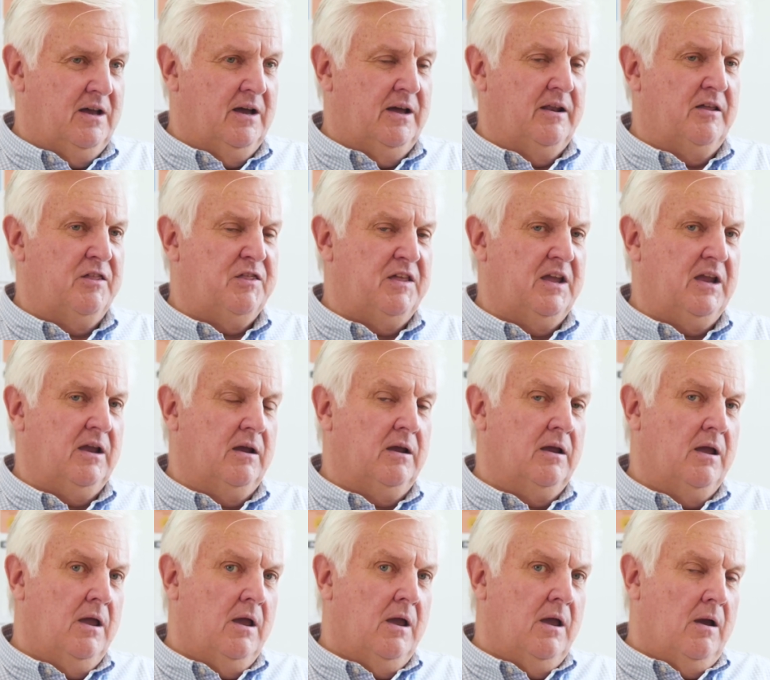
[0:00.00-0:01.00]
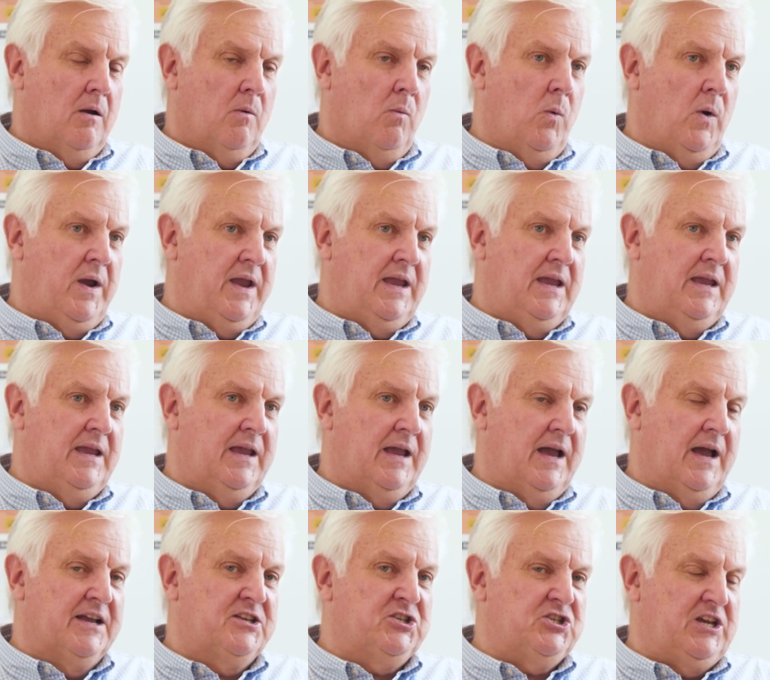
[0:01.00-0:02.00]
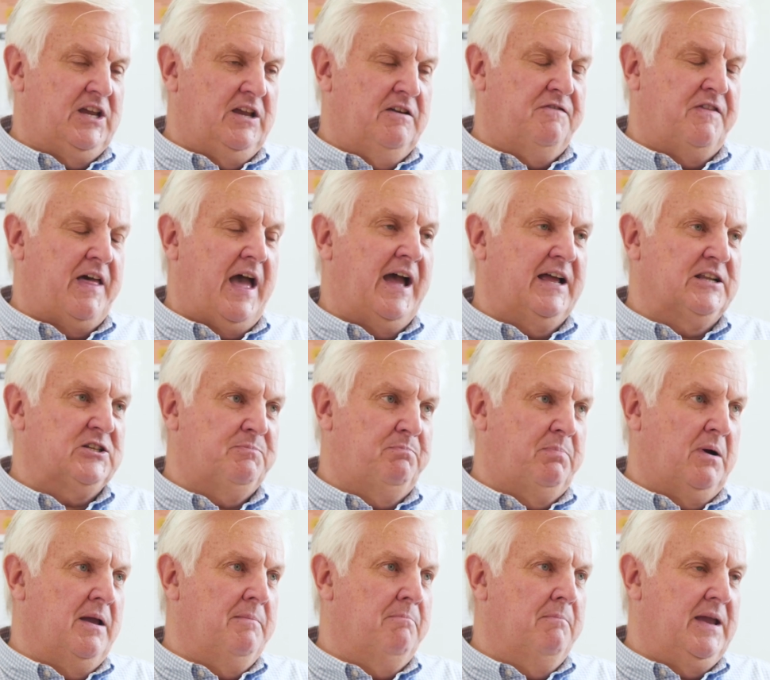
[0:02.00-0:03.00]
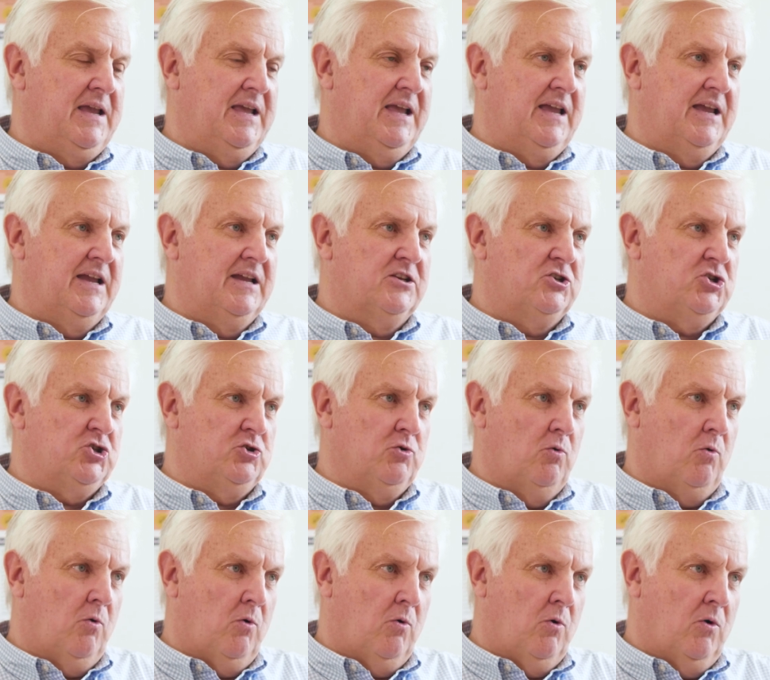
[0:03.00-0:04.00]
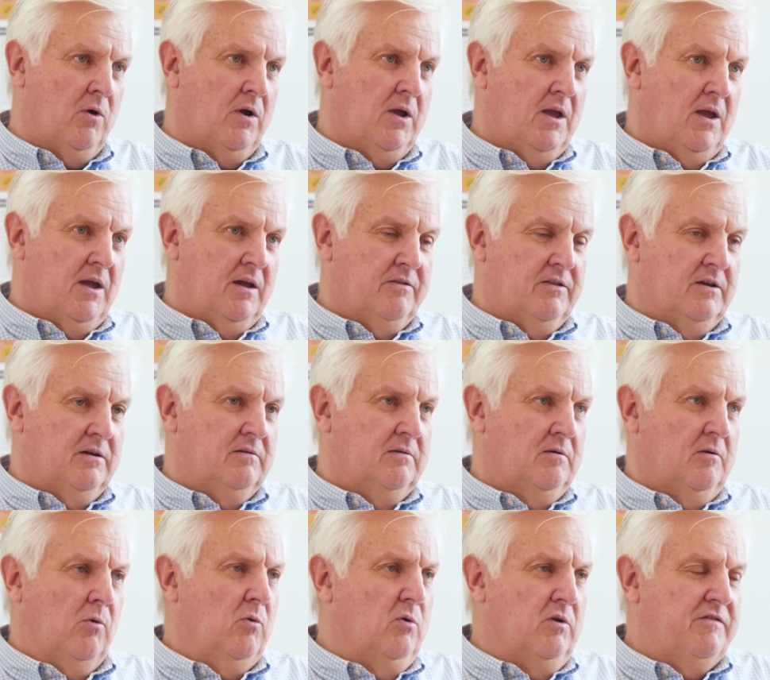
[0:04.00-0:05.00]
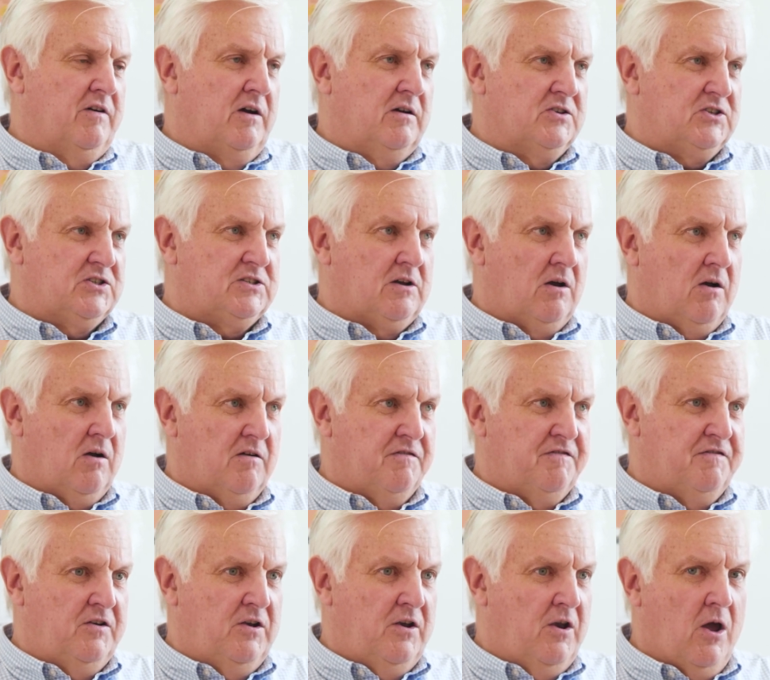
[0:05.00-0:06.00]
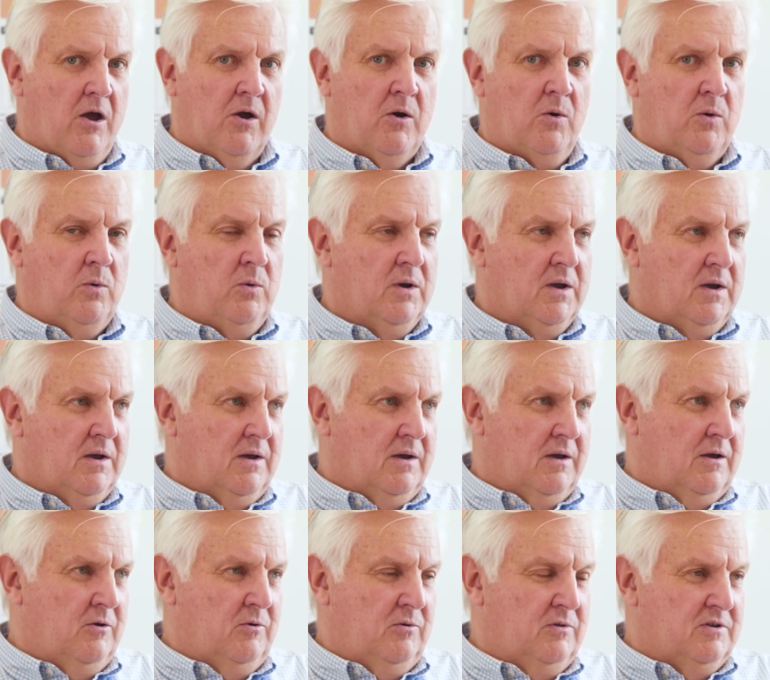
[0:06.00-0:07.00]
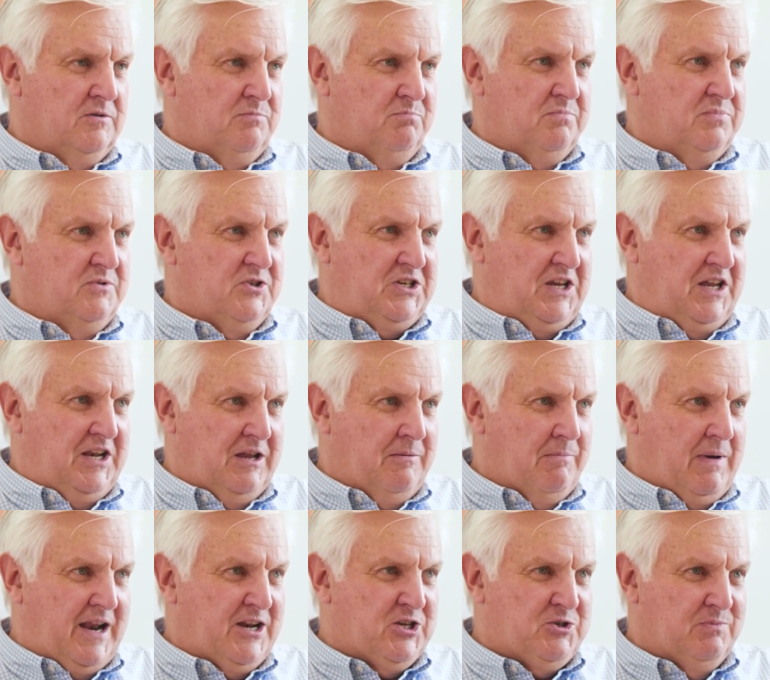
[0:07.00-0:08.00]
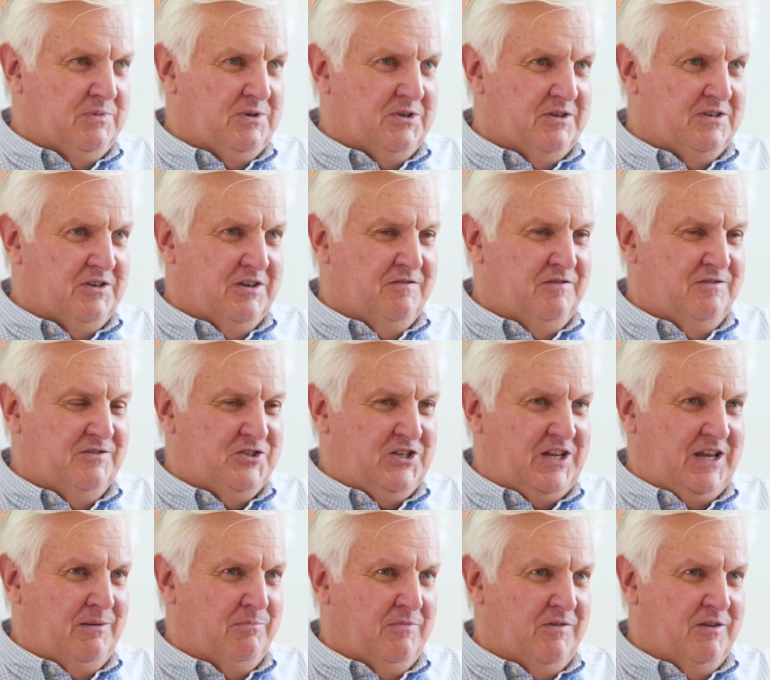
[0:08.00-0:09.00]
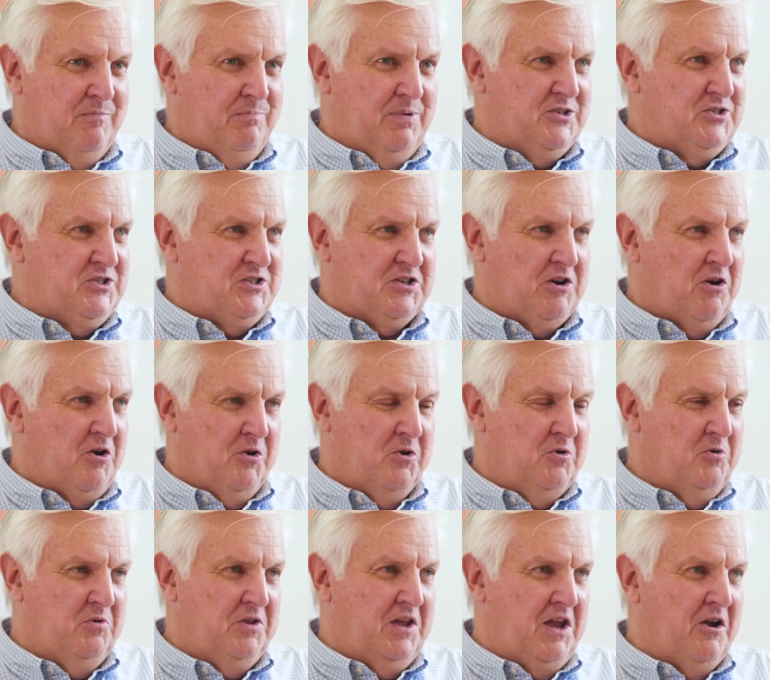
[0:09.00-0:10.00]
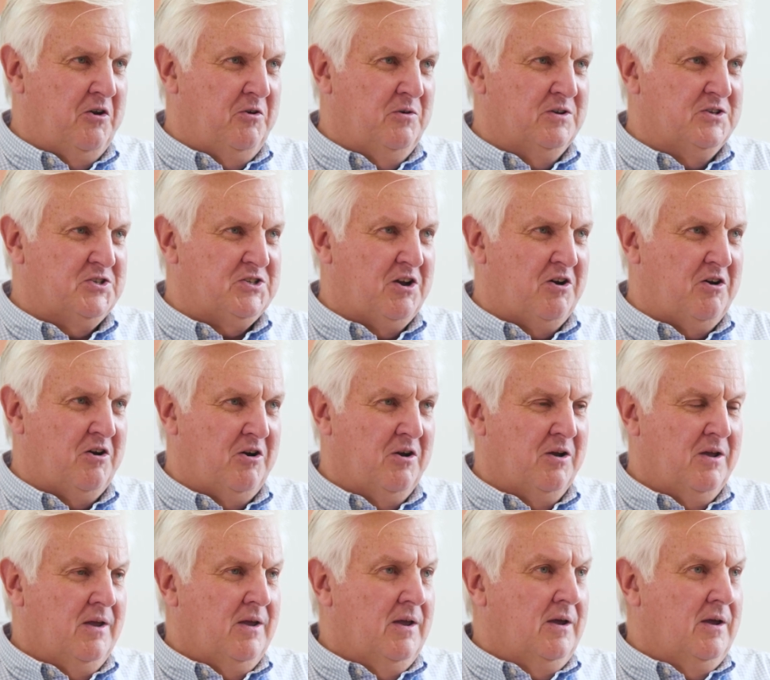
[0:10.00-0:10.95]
And I think we achieve that by making sure that all of our staff know who the senior management of the team of the business are, who the owners are.